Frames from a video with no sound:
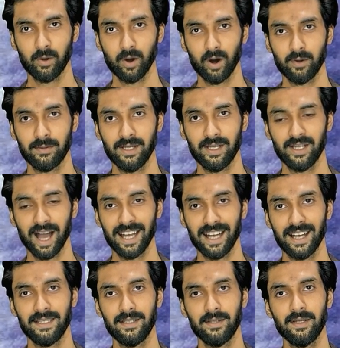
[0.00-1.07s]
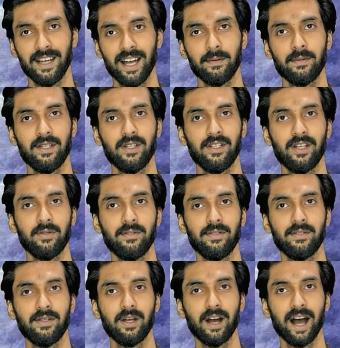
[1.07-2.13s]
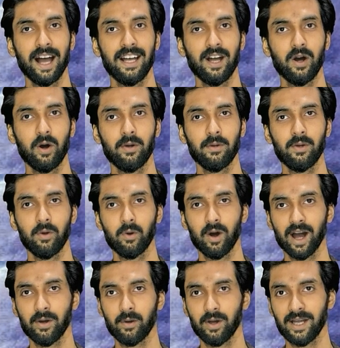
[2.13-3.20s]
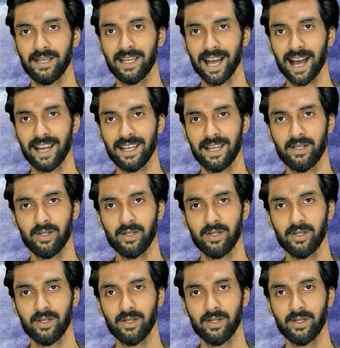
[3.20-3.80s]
of the channel The MS TV. I hope you are doing great.